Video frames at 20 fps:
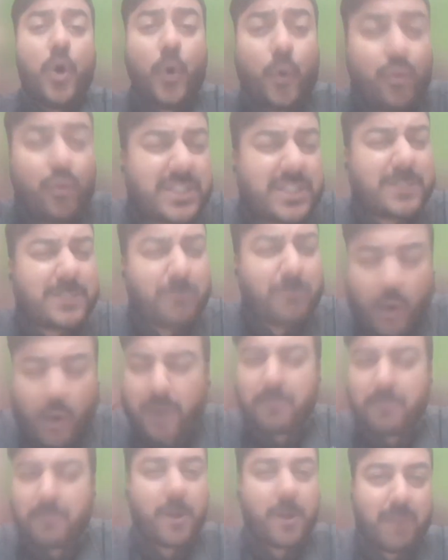Who
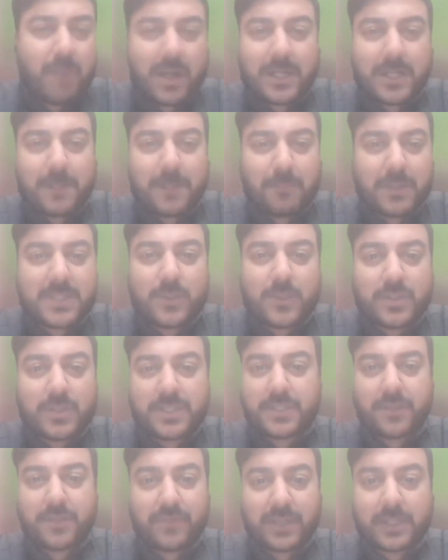spoke about multiple
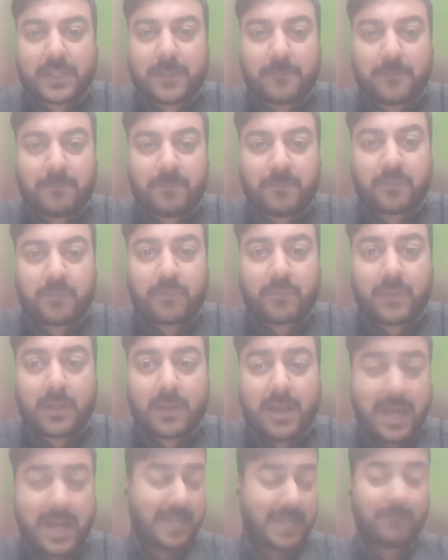sources of income?
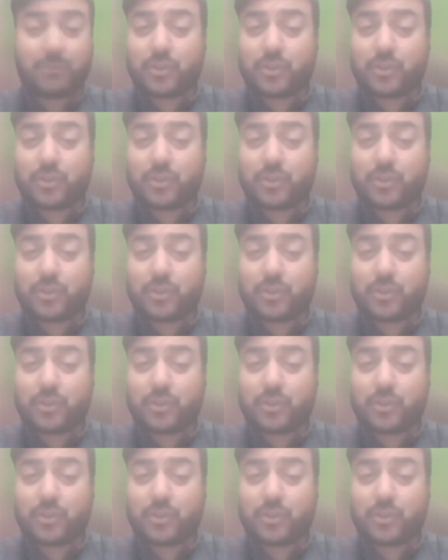And